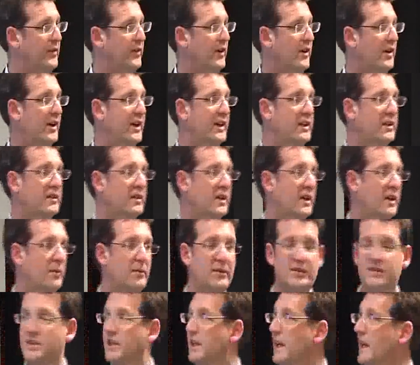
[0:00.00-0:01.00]

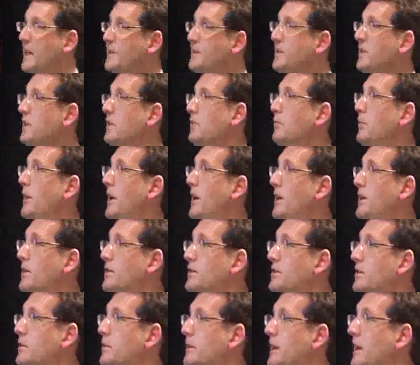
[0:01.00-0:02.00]
quantifying the stochastic
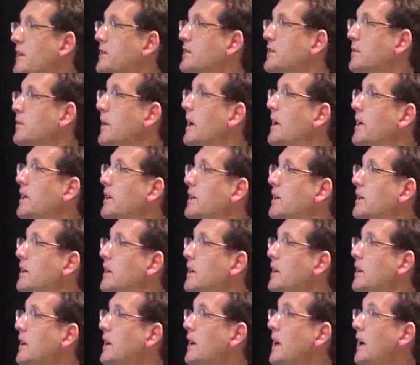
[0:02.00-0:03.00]
components to be
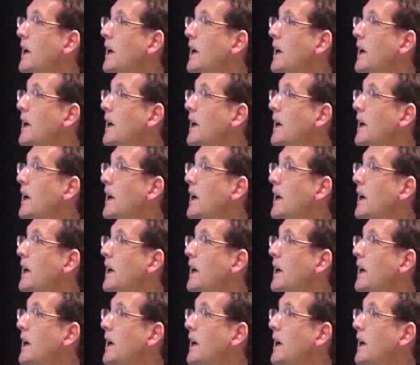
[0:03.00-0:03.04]
estimated.